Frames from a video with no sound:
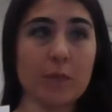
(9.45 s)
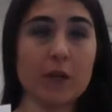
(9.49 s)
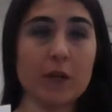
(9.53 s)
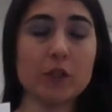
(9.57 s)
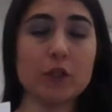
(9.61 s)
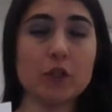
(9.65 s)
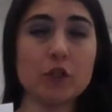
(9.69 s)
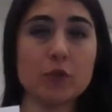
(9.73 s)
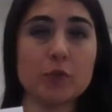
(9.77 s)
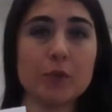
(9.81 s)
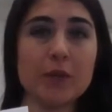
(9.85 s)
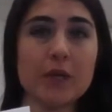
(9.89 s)
You
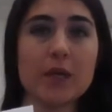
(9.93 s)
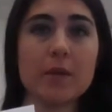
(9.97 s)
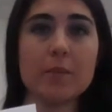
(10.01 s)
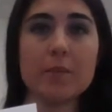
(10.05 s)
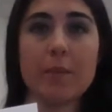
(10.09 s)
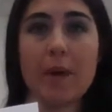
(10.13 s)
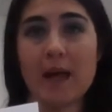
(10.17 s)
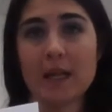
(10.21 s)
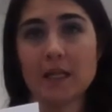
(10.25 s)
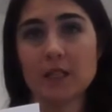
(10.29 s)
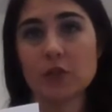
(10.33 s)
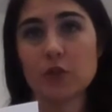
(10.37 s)
may do it
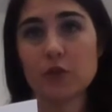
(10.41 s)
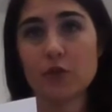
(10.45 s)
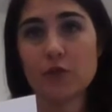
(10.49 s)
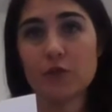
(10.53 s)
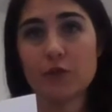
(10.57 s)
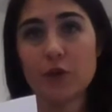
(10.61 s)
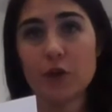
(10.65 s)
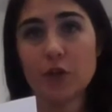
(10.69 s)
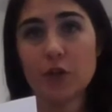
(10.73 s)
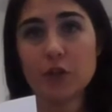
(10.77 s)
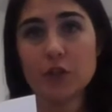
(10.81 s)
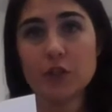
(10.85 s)
in
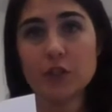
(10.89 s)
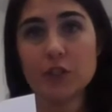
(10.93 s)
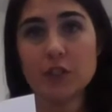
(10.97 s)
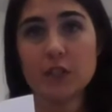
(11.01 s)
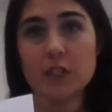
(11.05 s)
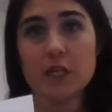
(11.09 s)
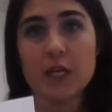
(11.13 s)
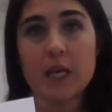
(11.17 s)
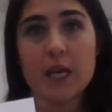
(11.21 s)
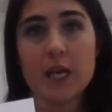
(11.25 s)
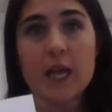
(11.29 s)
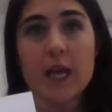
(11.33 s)
pencil
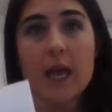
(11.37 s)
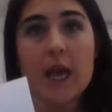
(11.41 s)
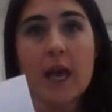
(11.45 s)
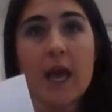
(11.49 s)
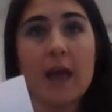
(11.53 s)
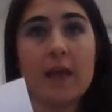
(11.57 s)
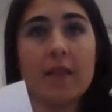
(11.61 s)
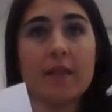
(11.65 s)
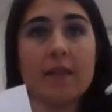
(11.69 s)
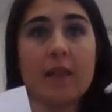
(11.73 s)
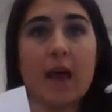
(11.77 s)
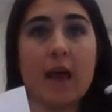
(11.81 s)
first
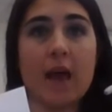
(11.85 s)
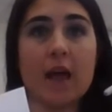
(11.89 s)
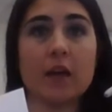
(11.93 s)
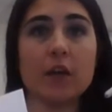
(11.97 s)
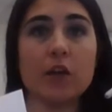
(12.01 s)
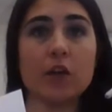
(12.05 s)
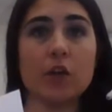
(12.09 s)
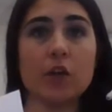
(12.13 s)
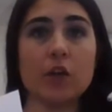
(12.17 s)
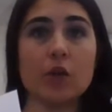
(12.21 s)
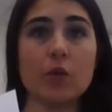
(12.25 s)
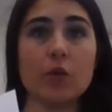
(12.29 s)
and
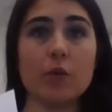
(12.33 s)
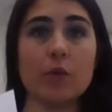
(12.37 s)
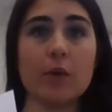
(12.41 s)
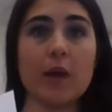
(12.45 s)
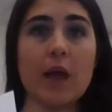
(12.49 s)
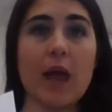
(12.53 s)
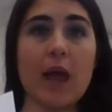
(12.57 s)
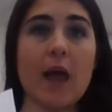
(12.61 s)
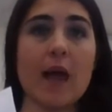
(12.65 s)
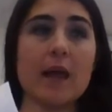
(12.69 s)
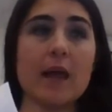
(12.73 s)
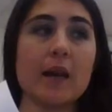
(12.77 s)
then you
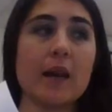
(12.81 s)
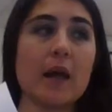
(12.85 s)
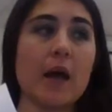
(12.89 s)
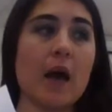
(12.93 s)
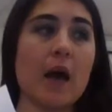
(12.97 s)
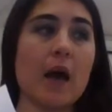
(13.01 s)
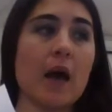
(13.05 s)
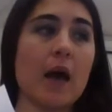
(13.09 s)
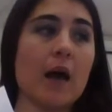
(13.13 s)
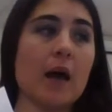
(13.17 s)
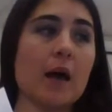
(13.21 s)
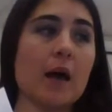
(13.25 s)
can